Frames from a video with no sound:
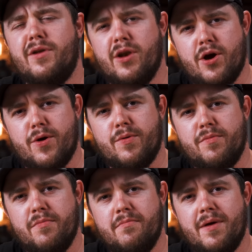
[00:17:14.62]
no,
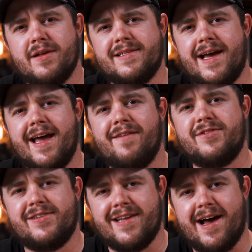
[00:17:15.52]
because I have
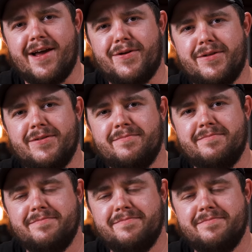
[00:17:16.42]
style. For